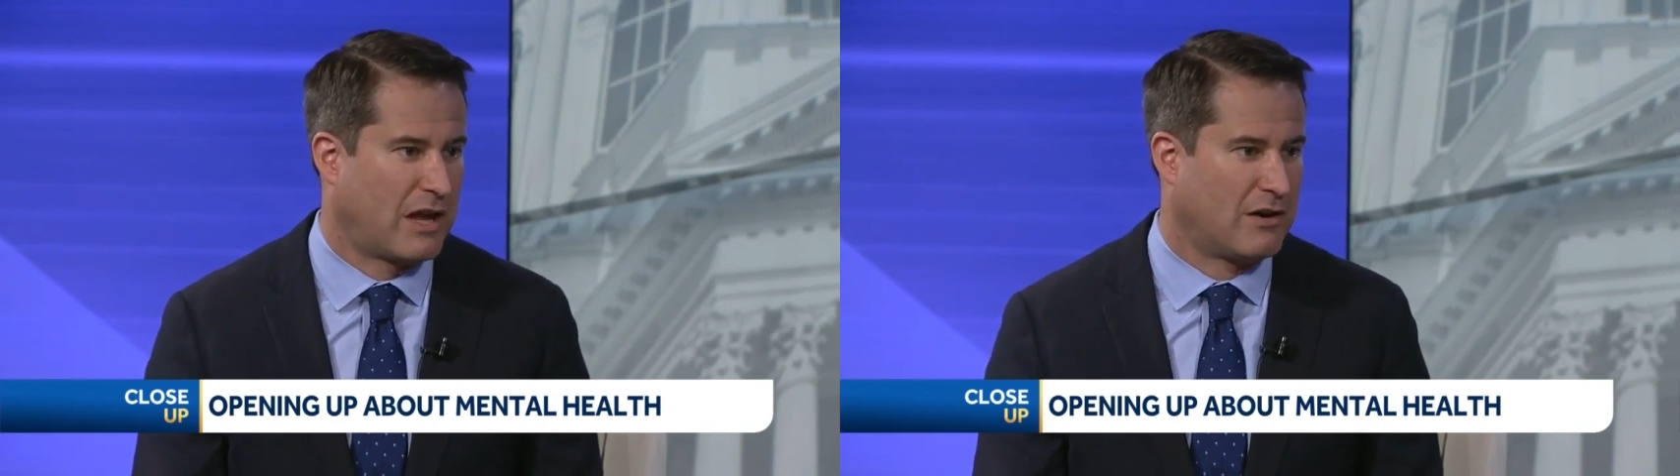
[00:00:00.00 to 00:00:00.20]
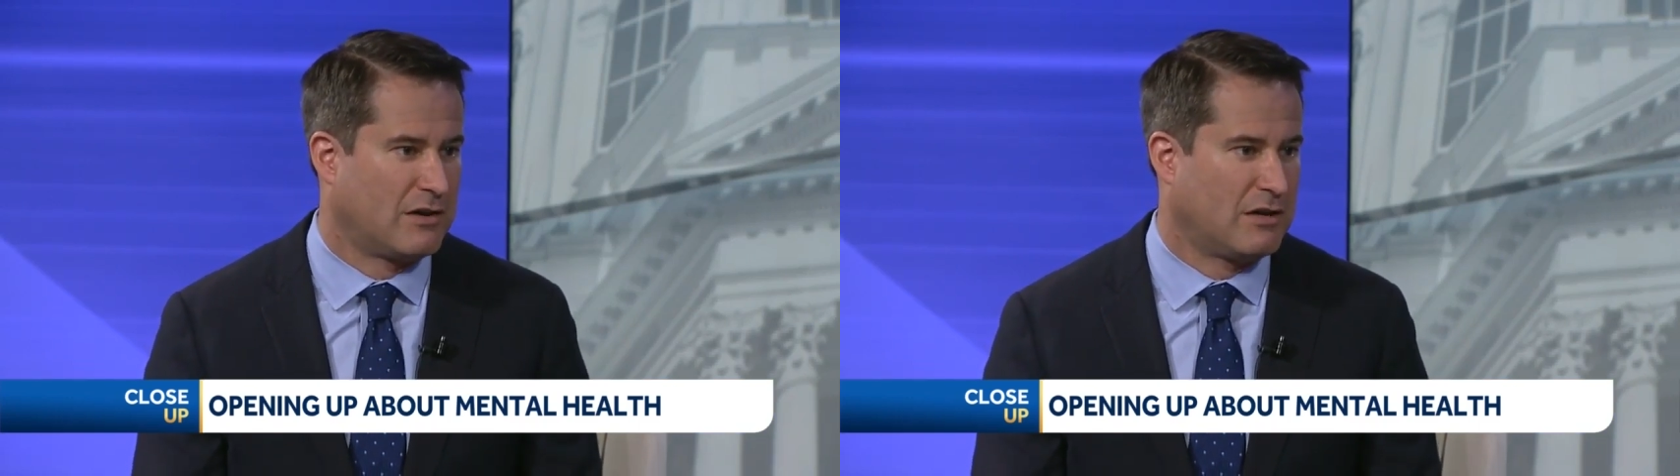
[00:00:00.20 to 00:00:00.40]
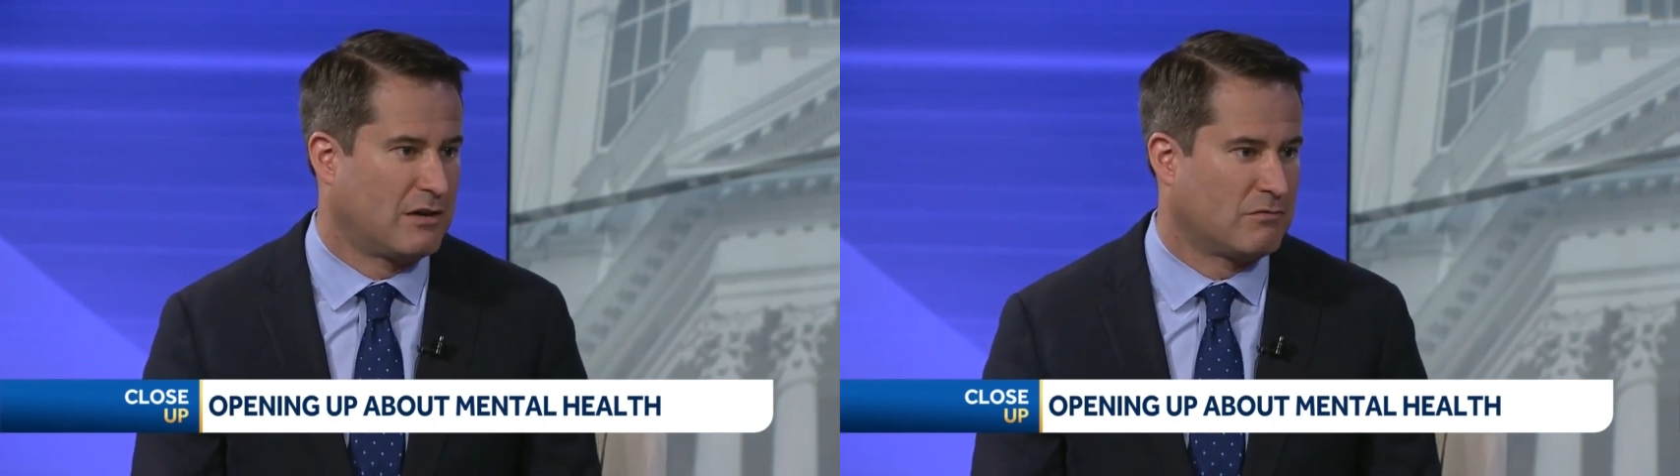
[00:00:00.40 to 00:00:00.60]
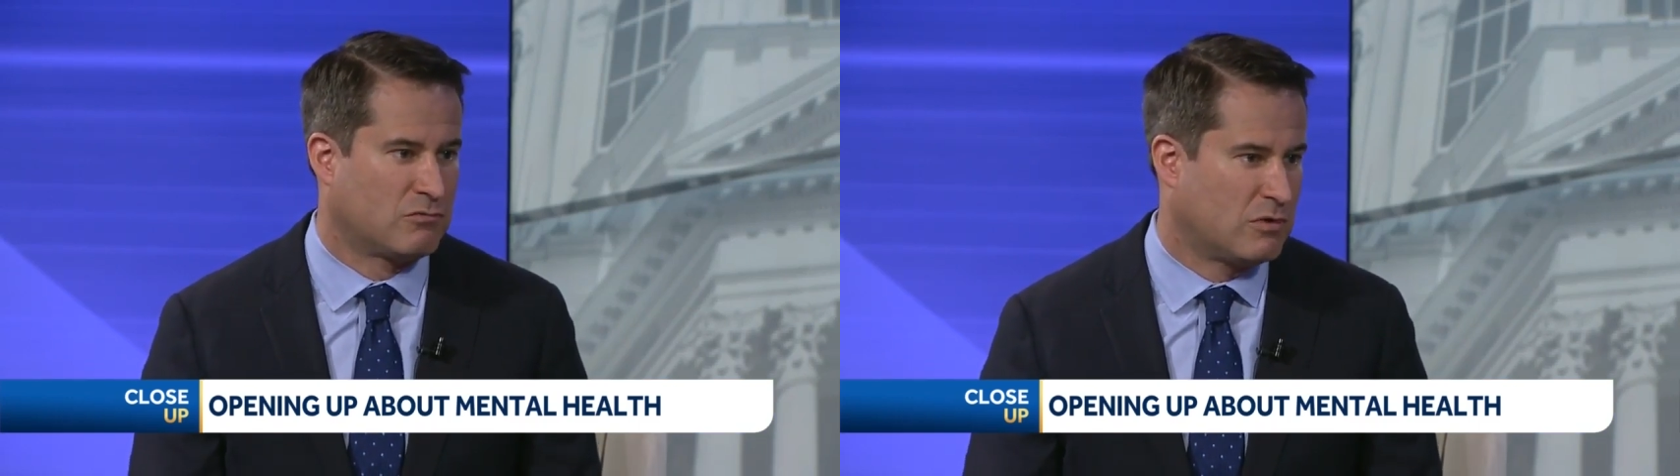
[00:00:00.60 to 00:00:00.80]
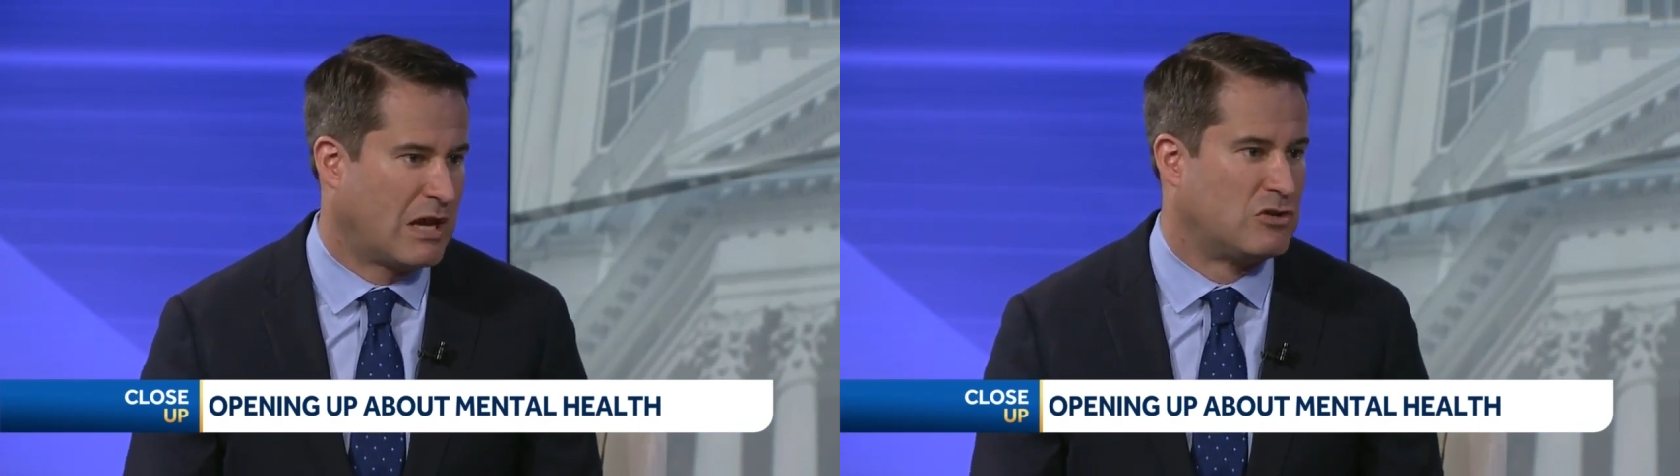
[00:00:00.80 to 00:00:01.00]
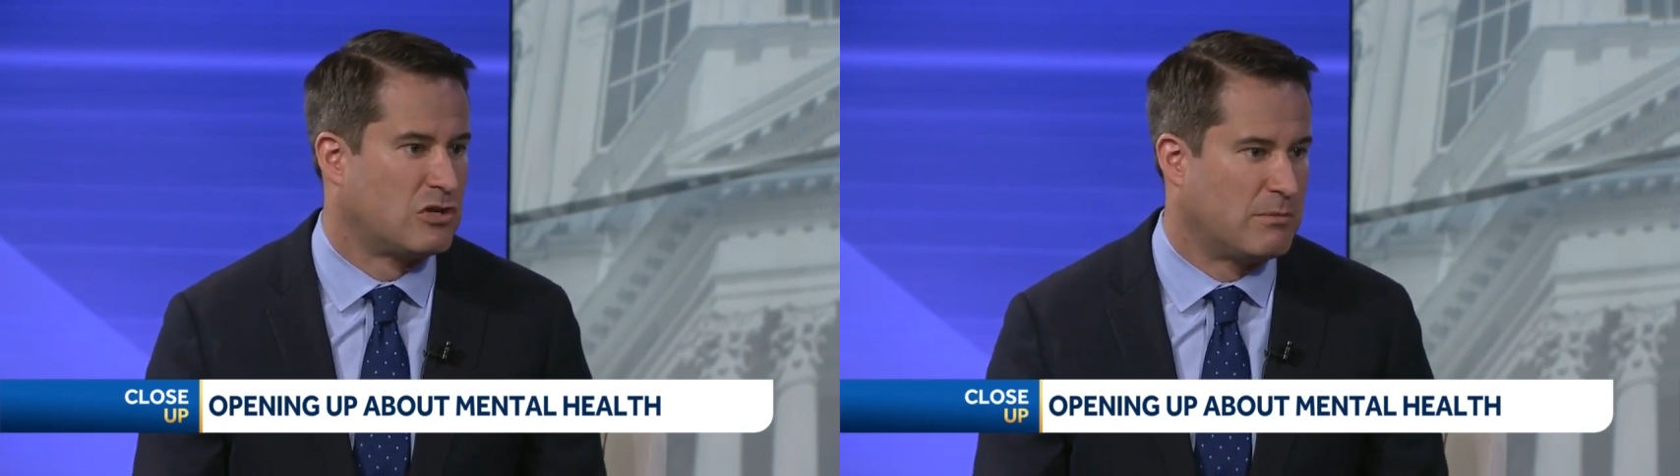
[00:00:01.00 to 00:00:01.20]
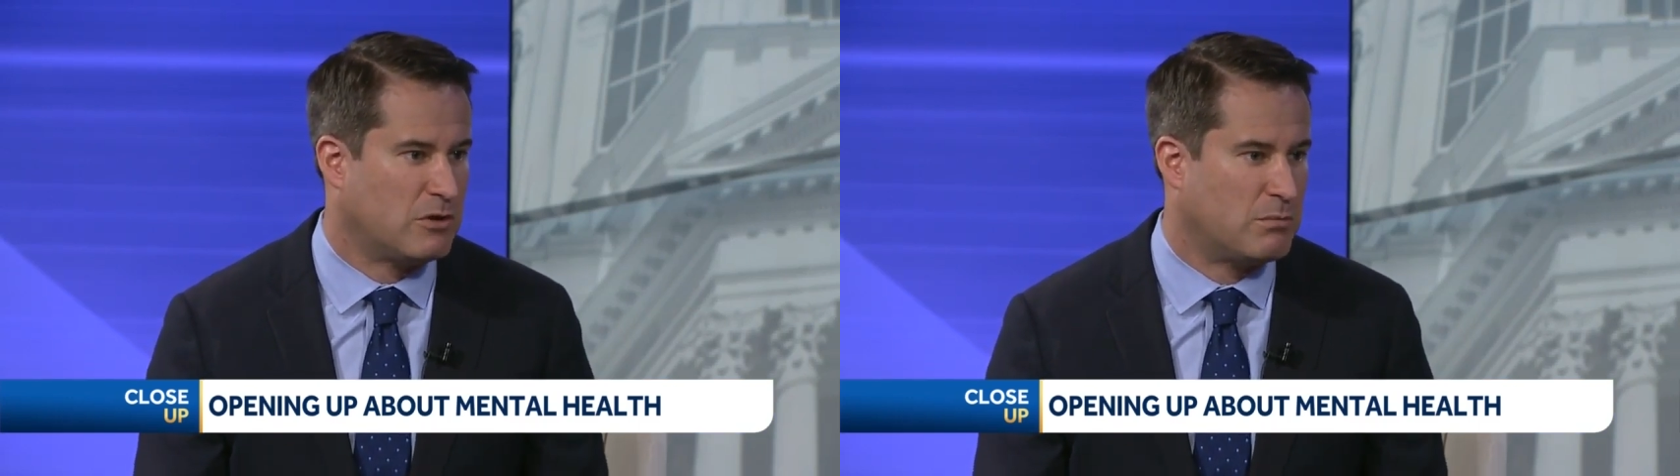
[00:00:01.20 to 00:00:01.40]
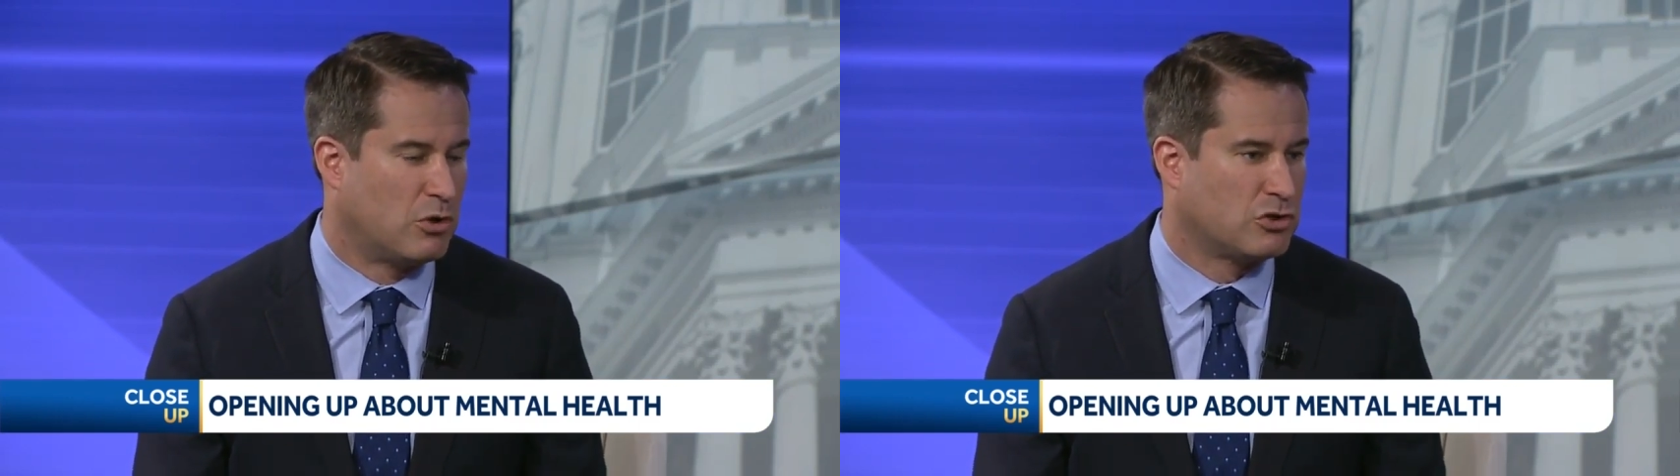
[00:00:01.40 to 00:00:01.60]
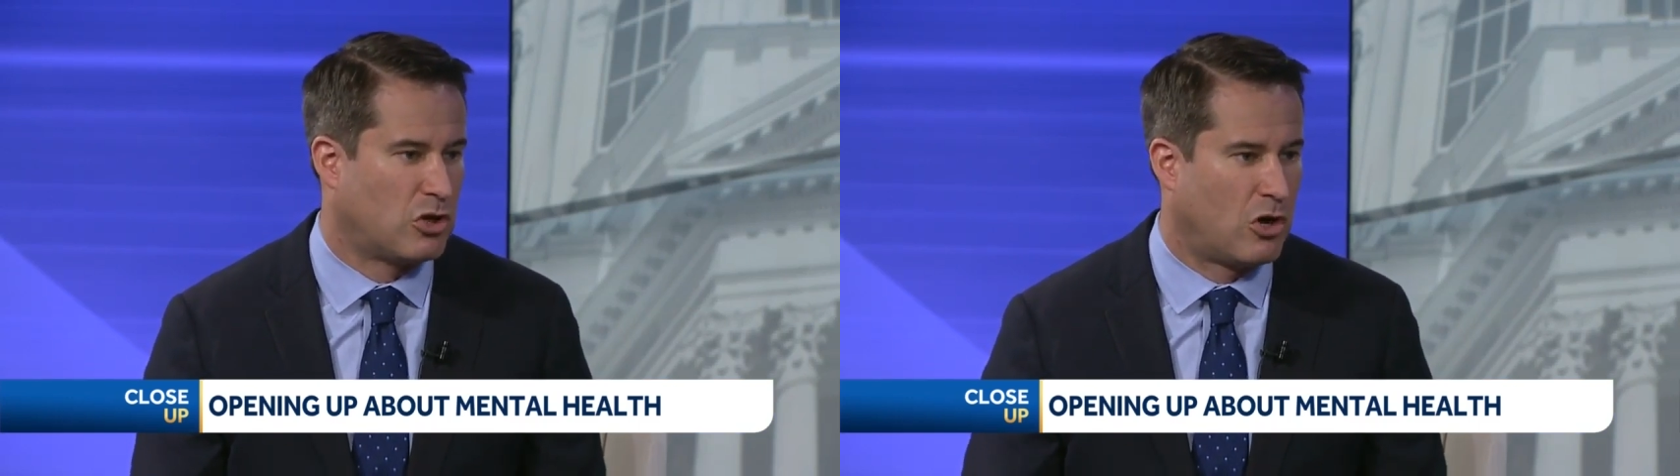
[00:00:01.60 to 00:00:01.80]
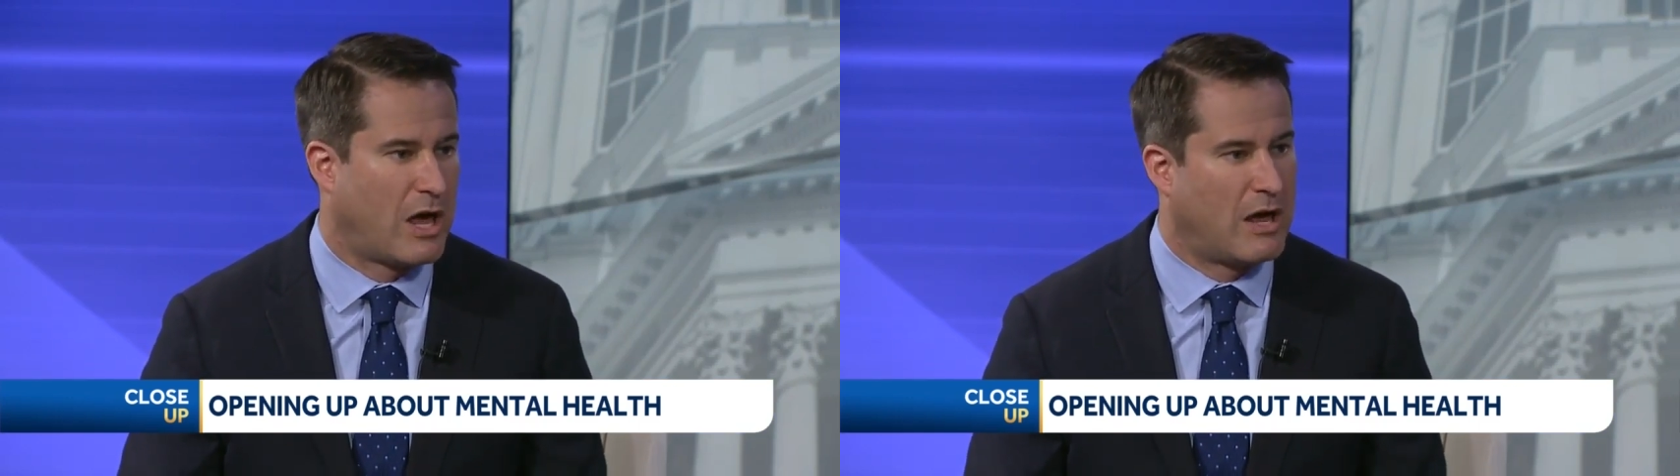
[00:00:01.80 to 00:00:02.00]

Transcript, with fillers: Kennedy, H.W. Bush all